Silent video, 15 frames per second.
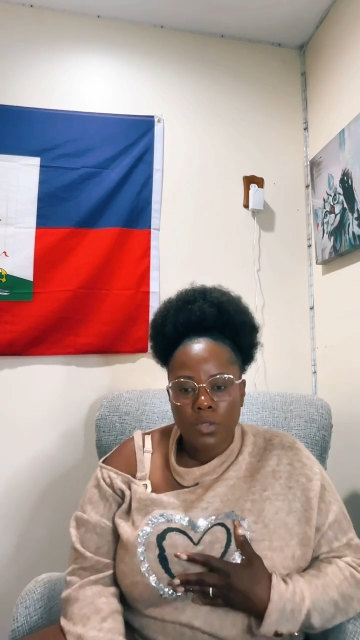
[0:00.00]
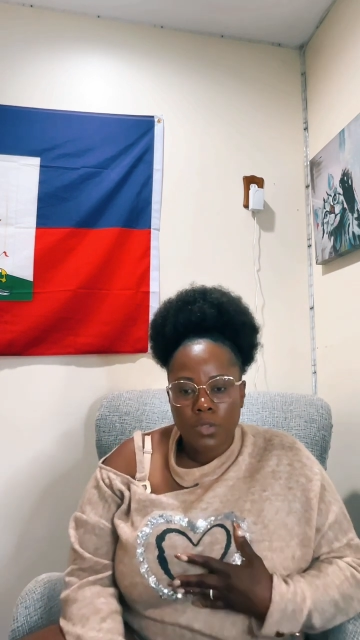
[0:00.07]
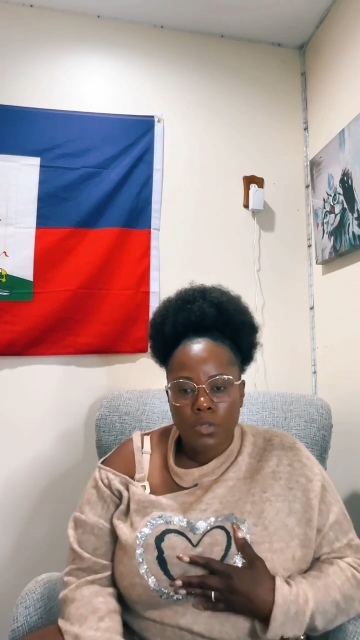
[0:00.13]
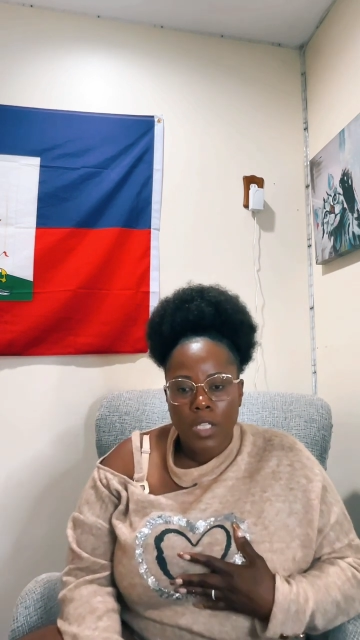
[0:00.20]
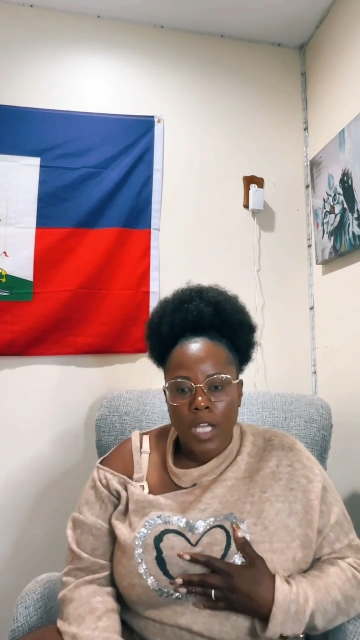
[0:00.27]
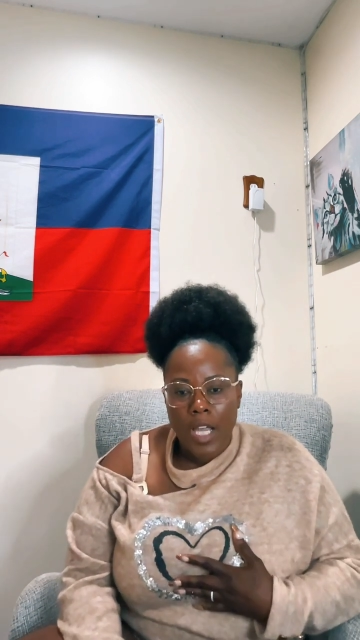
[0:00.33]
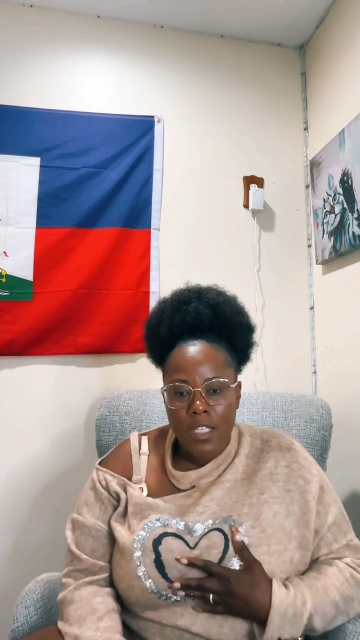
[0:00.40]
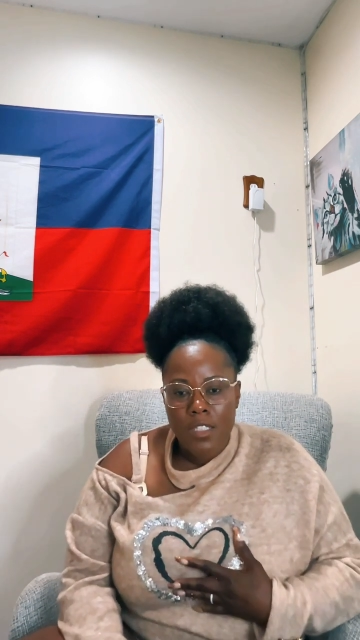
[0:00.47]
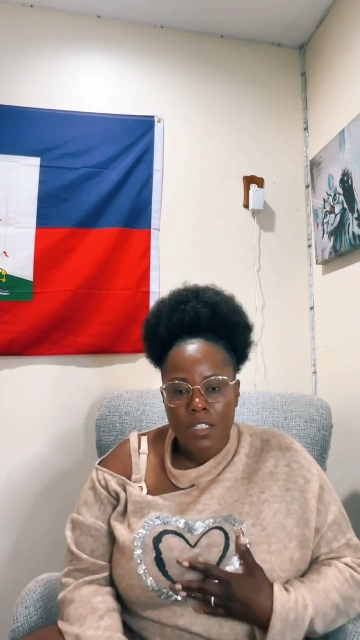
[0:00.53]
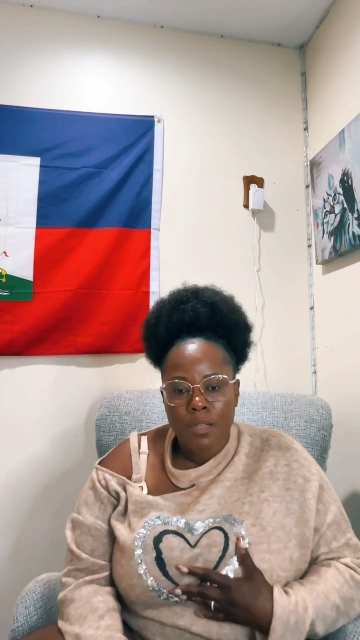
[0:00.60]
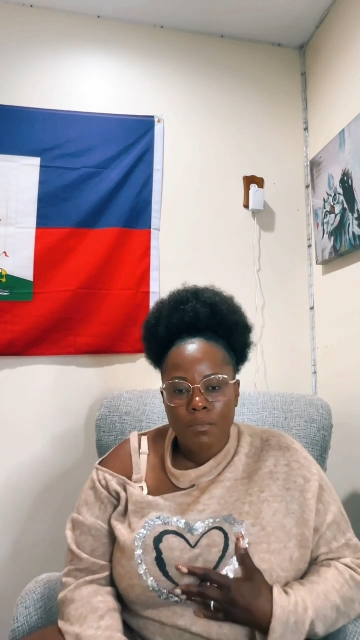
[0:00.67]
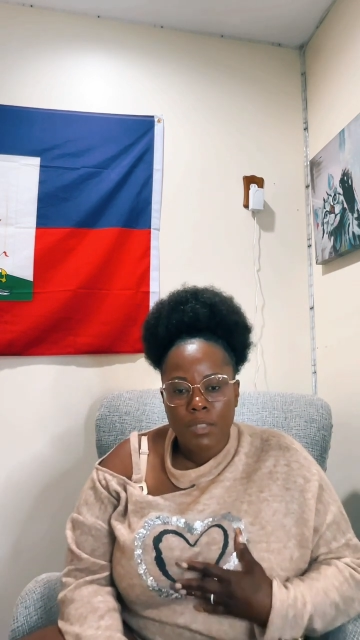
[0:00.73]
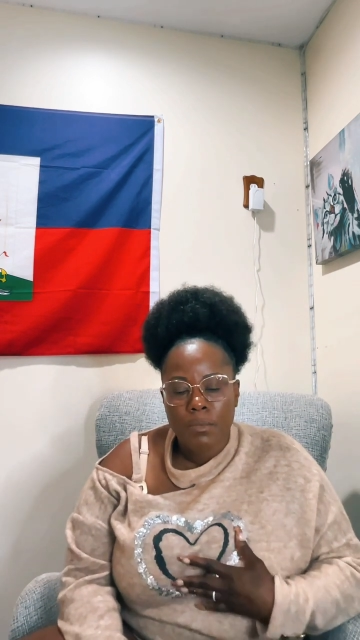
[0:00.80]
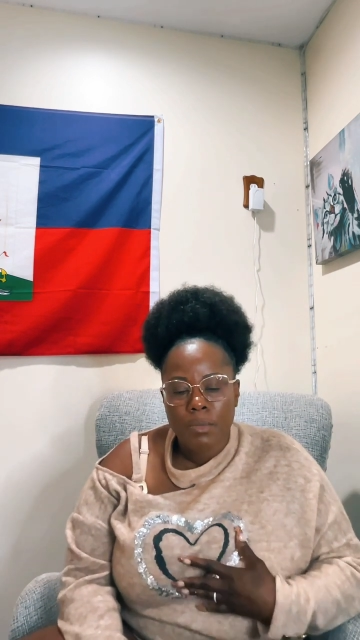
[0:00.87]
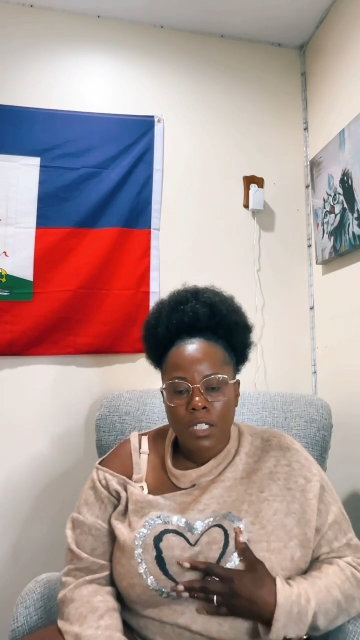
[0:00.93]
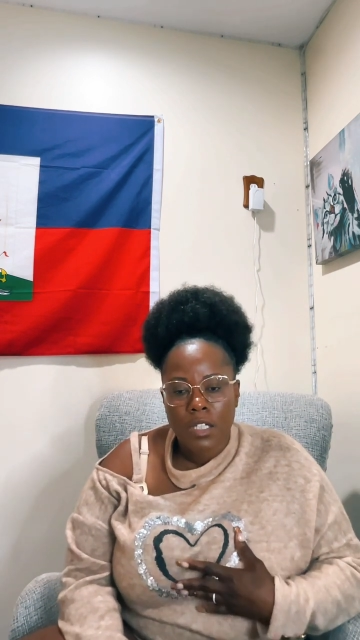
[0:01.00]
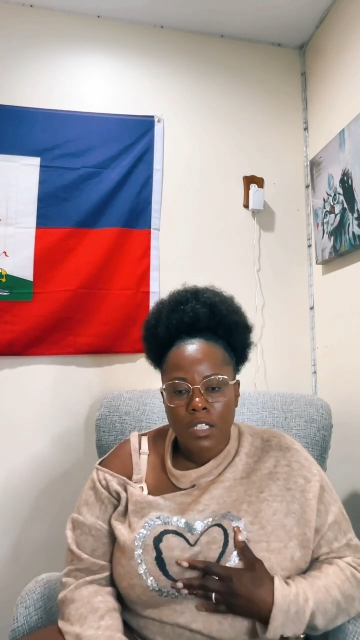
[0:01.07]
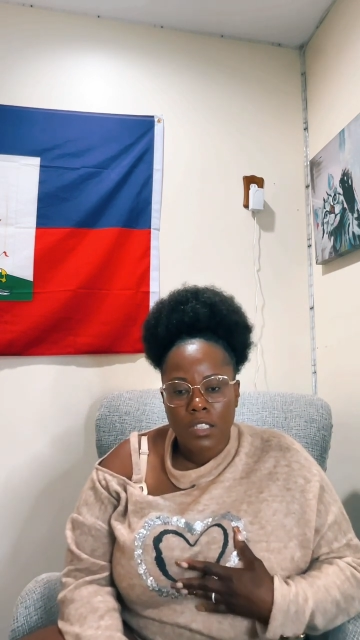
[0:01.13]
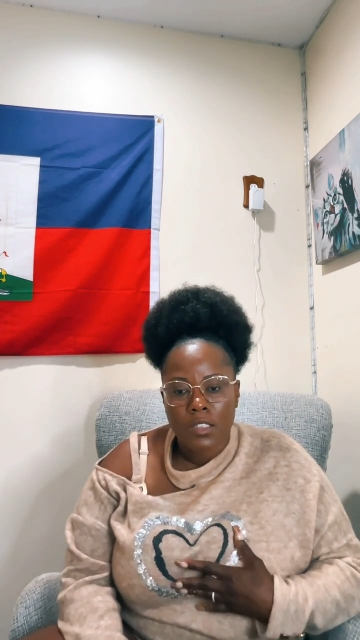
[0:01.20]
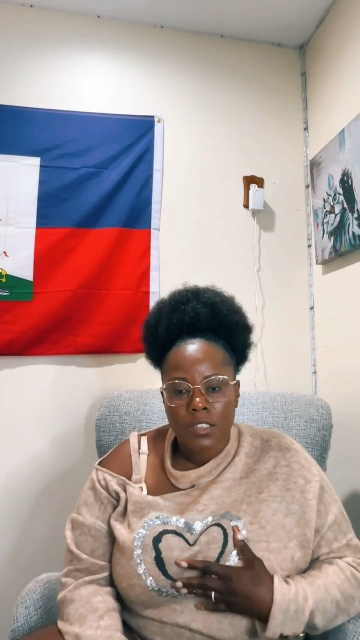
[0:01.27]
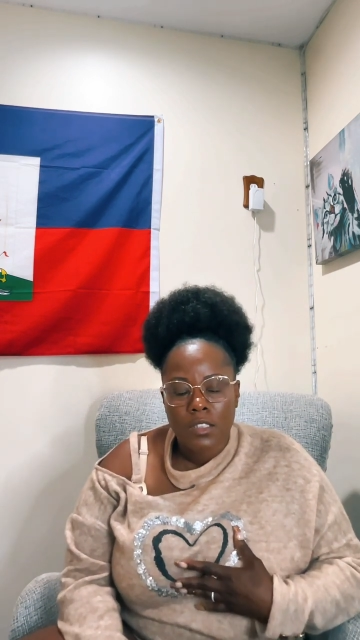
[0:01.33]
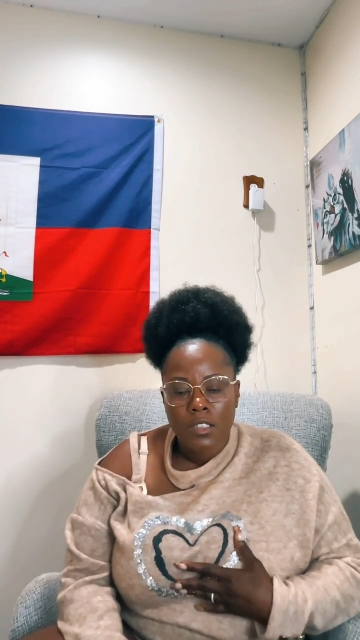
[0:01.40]
to you guys simply
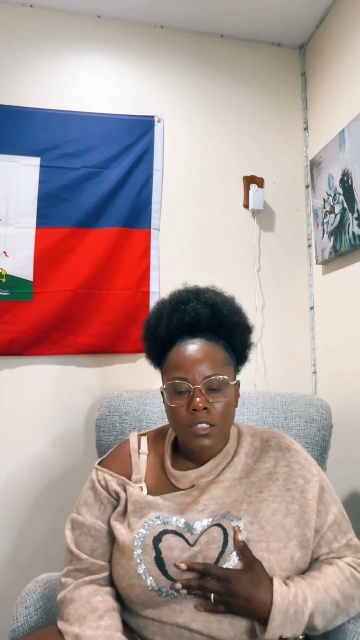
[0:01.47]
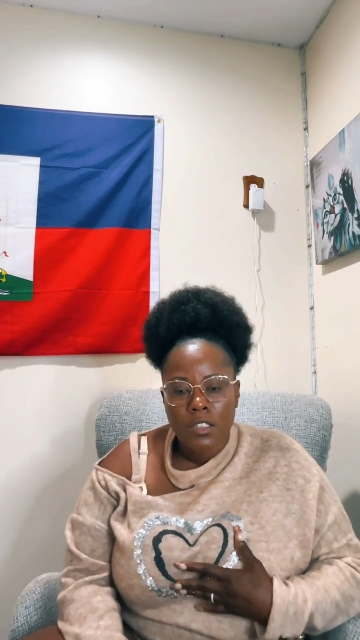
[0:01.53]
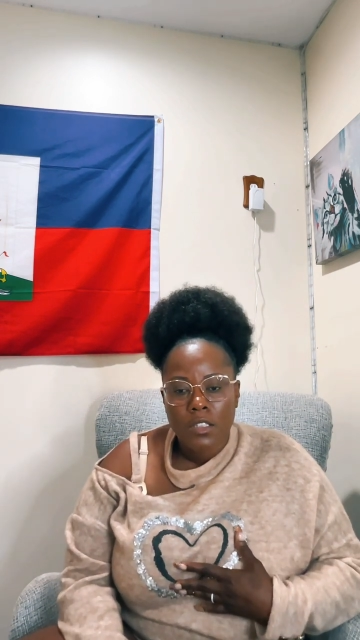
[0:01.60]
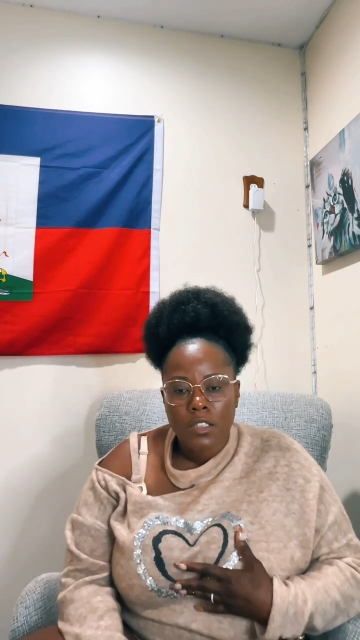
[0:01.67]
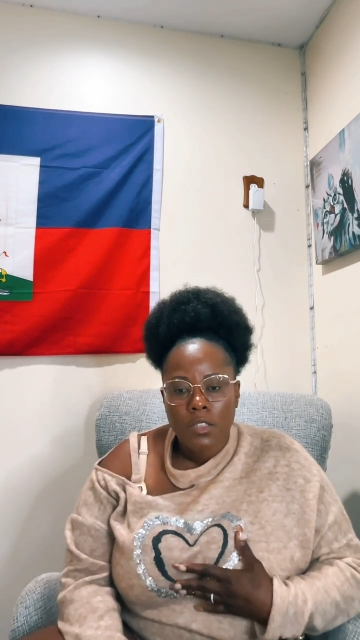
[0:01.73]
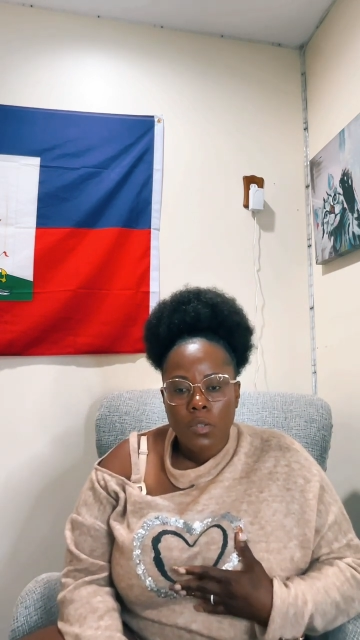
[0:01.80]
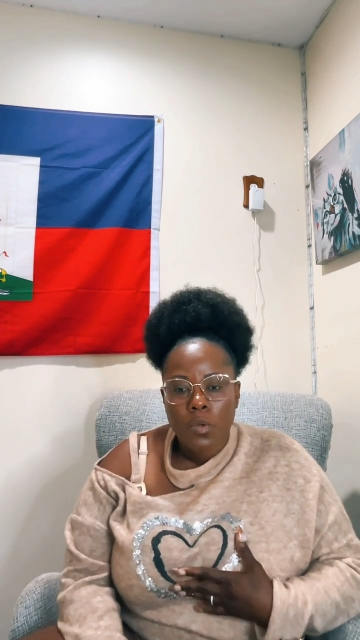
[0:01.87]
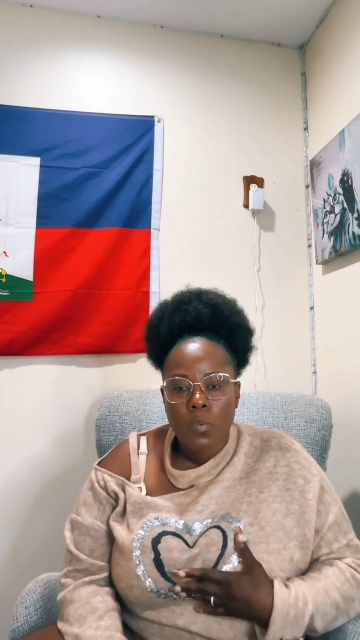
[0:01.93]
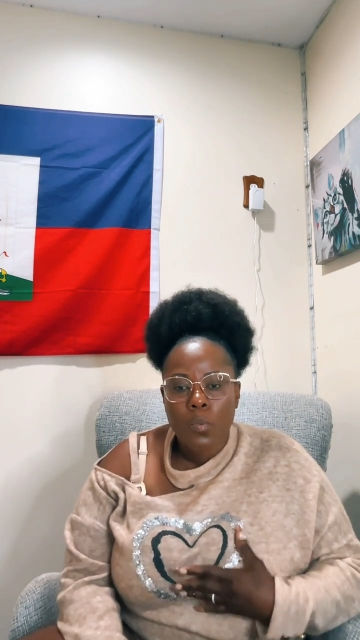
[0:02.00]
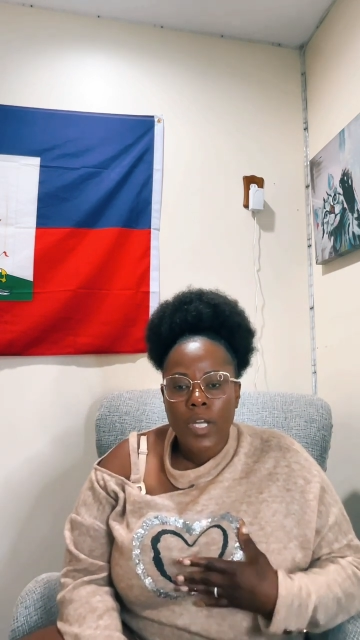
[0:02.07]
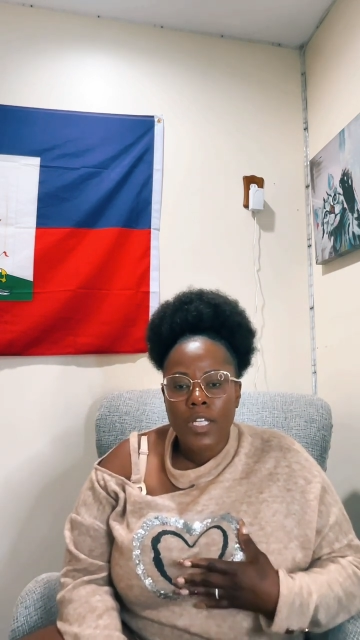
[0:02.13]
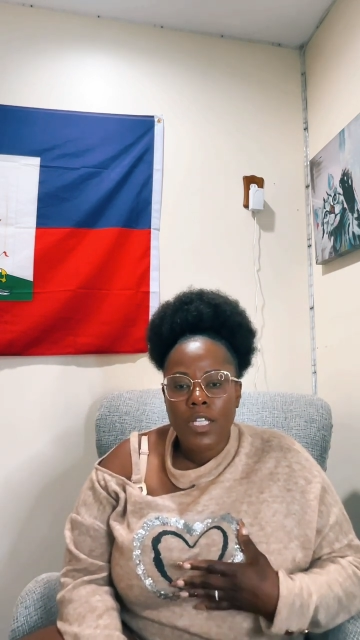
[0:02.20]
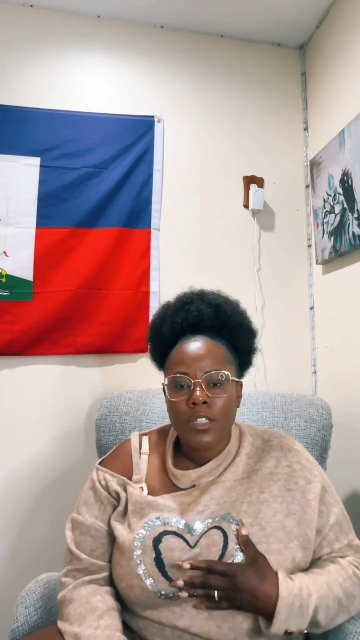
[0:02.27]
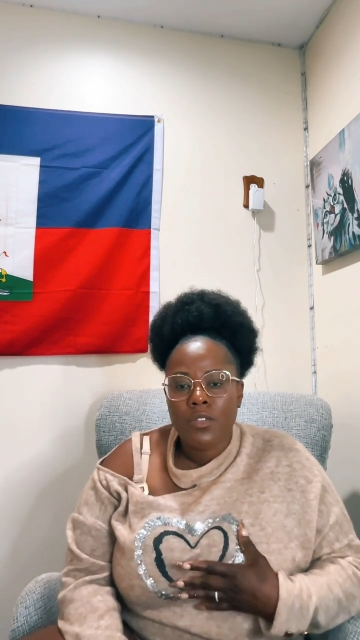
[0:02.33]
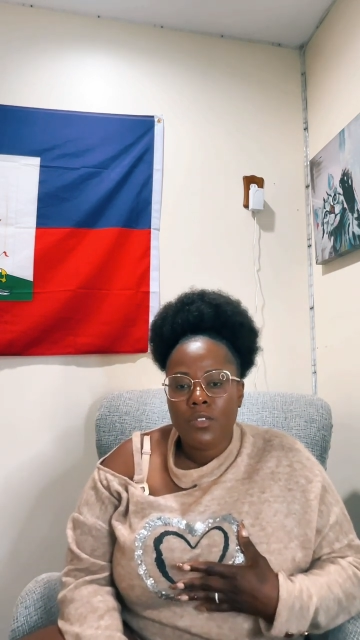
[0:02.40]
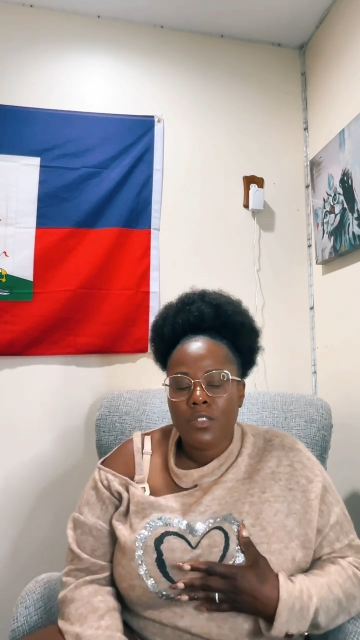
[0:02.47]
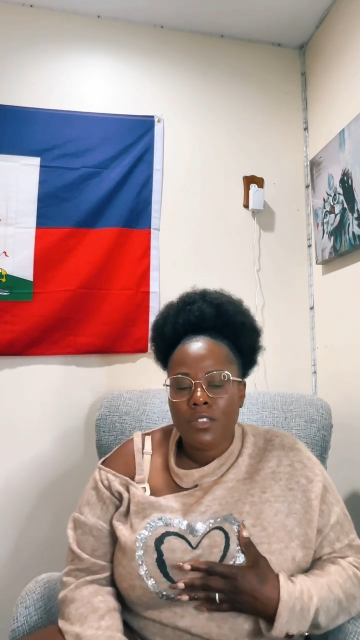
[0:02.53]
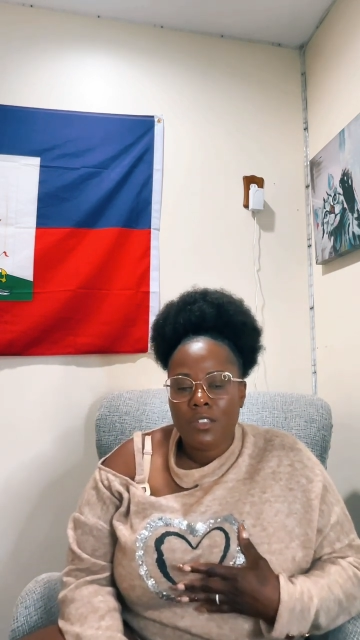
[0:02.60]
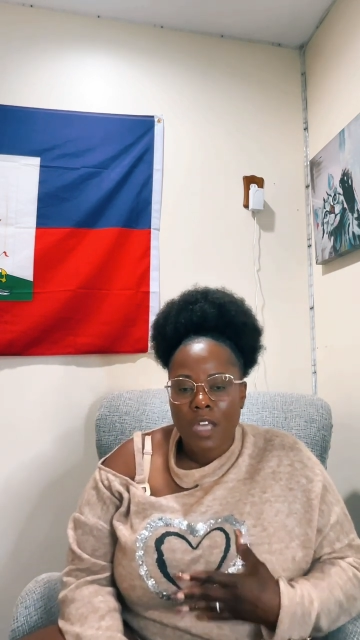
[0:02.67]
because we need to